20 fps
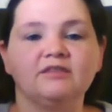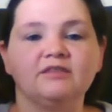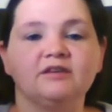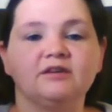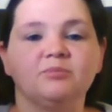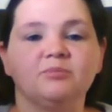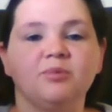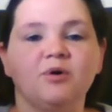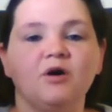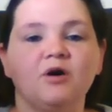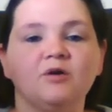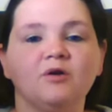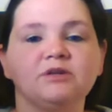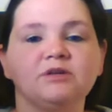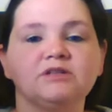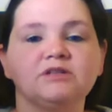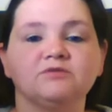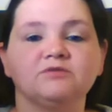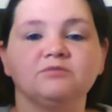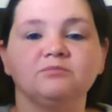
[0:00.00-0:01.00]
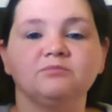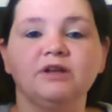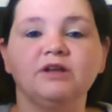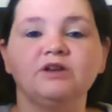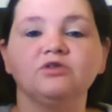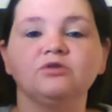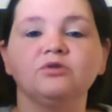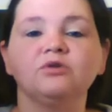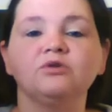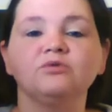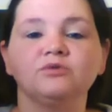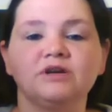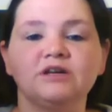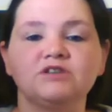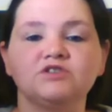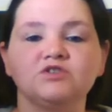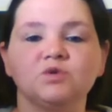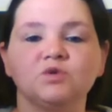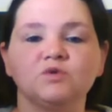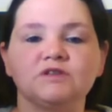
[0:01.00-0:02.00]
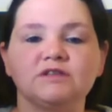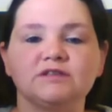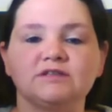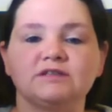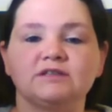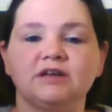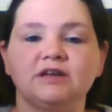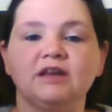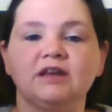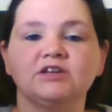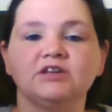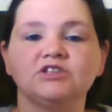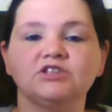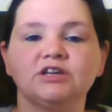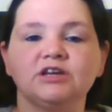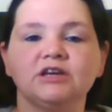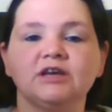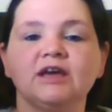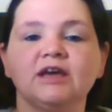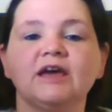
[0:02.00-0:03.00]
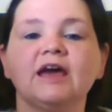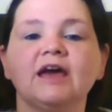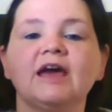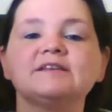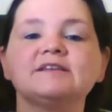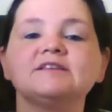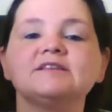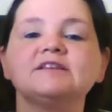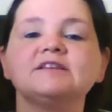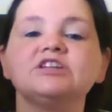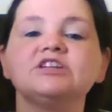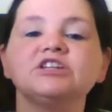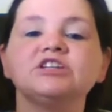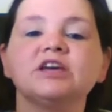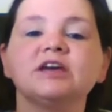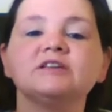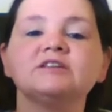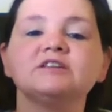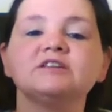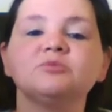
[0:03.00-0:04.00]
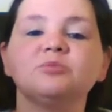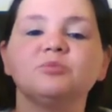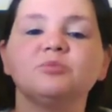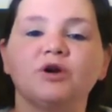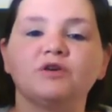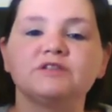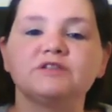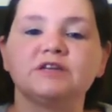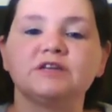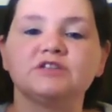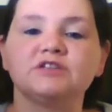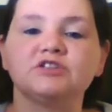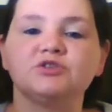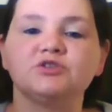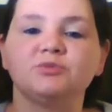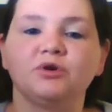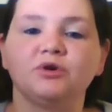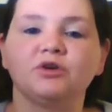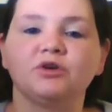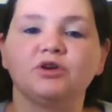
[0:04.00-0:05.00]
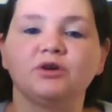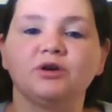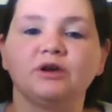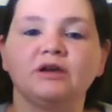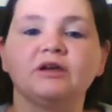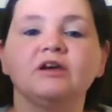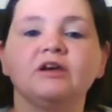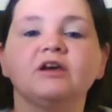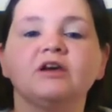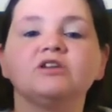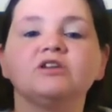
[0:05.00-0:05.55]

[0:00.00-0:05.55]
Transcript: The Department of Mineral Resources and Energy has initiated a process to procure